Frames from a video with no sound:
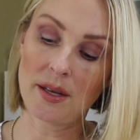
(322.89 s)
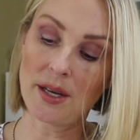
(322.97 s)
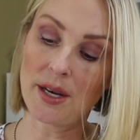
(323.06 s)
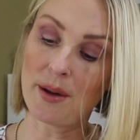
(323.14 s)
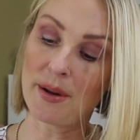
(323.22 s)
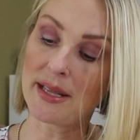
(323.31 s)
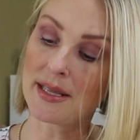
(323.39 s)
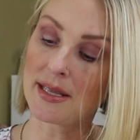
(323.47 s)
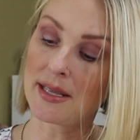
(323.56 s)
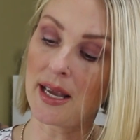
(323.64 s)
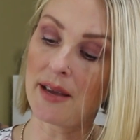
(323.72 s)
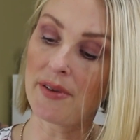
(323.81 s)
you know,
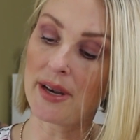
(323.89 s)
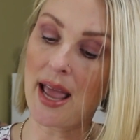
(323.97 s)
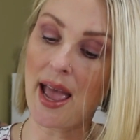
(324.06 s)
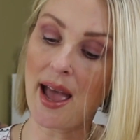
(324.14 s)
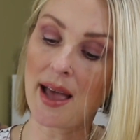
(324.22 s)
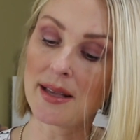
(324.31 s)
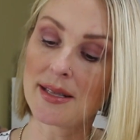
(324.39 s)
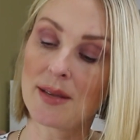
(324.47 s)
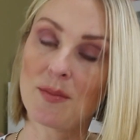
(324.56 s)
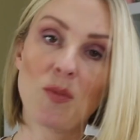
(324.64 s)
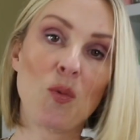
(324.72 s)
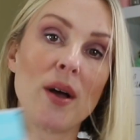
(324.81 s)
it's even has
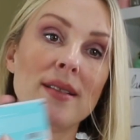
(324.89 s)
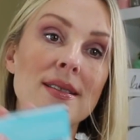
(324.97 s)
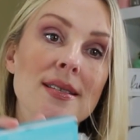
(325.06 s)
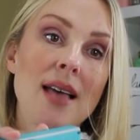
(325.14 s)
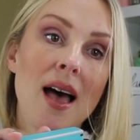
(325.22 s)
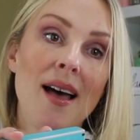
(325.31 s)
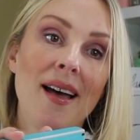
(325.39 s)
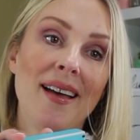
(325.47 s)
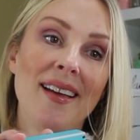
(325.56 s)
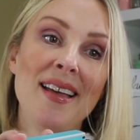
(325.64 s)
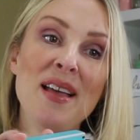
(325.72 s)
one side,